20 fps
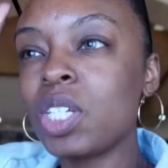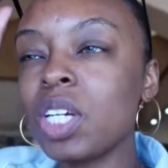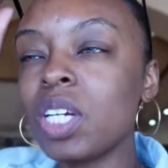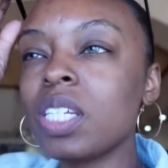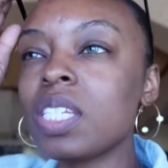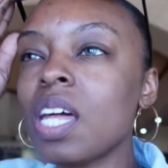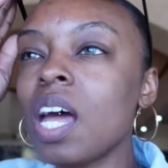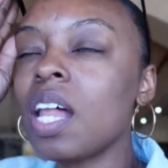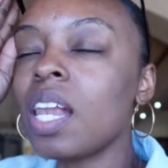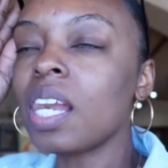
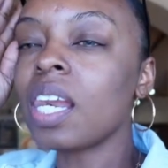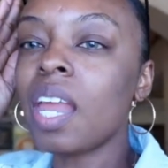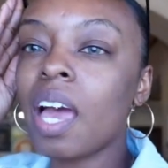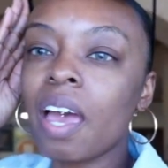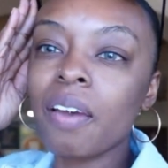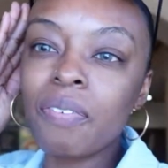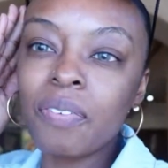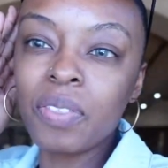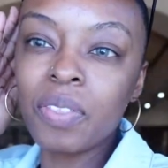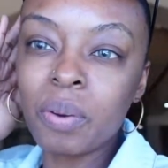Just
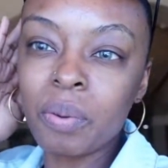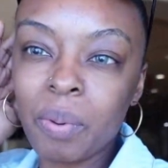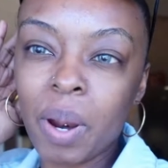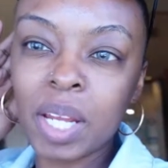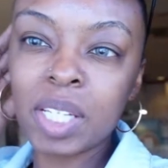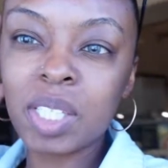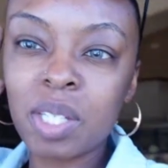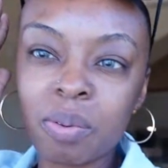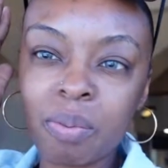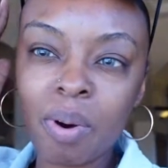left the
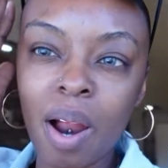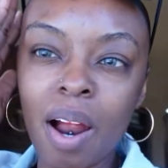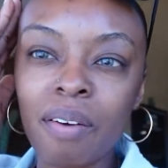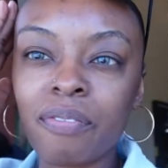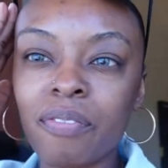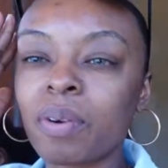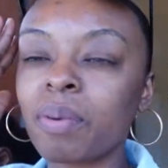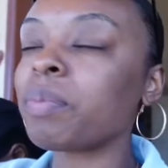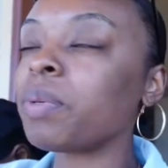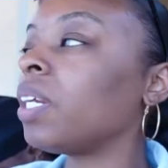restaurant
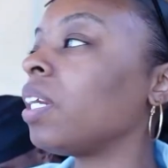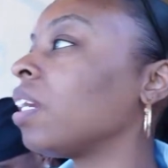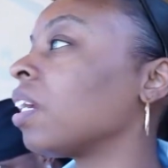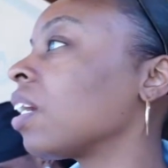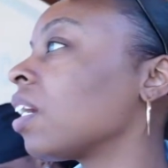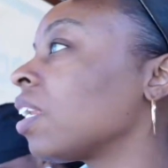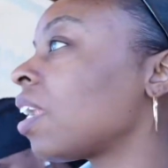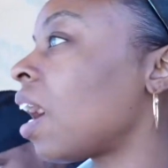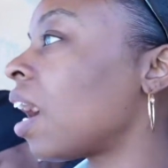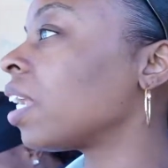from
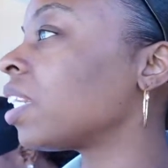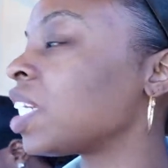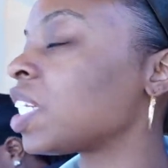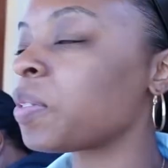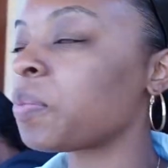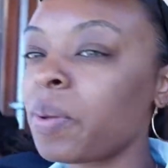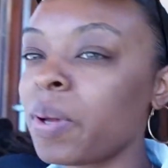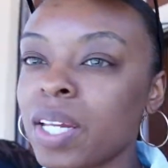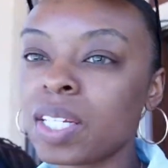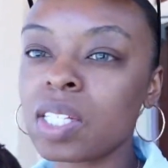eating at this
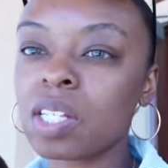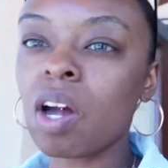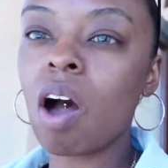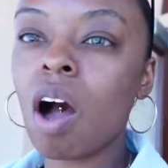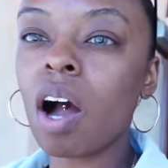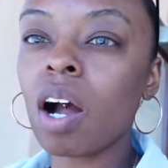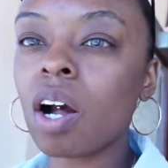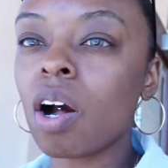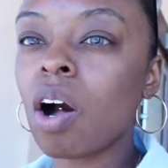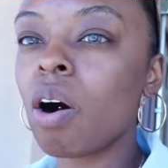place
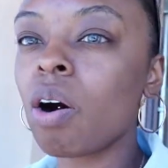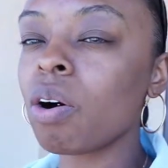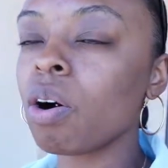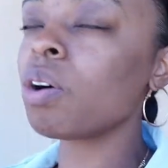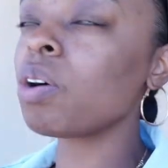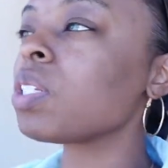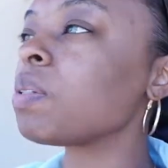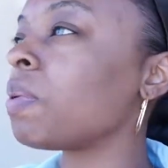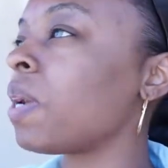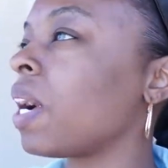called
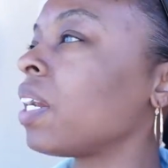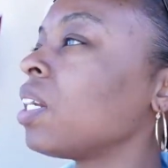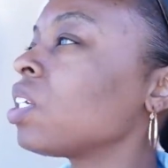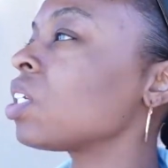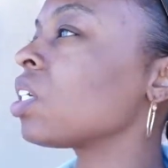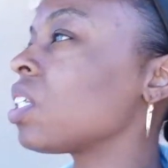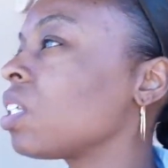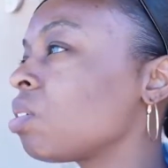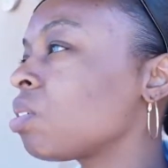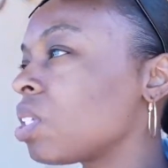Coco's. Yeah,
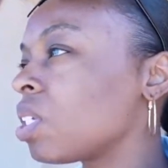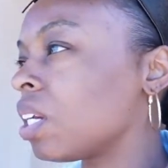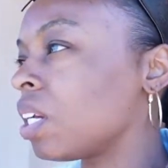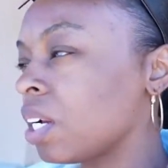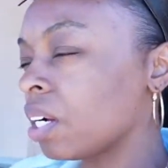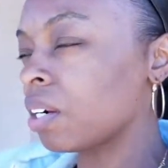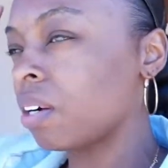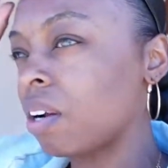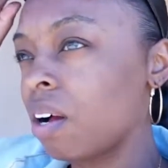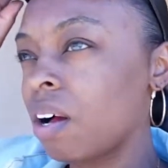Aisha used to
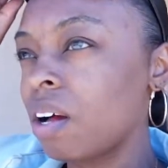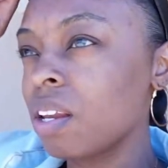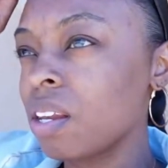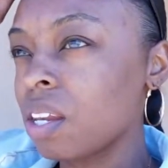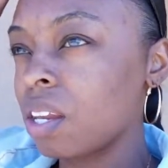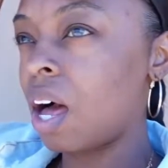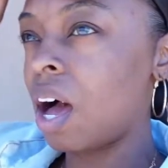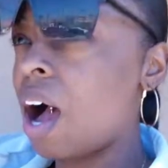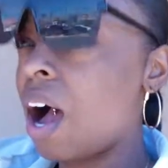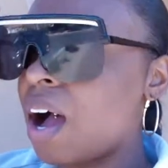eat here a
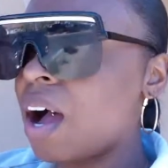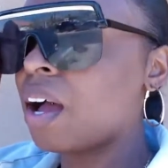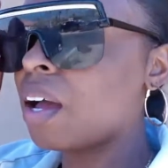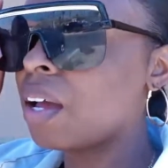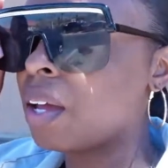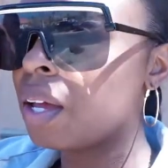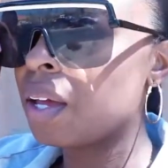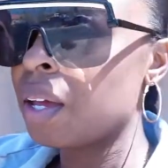lot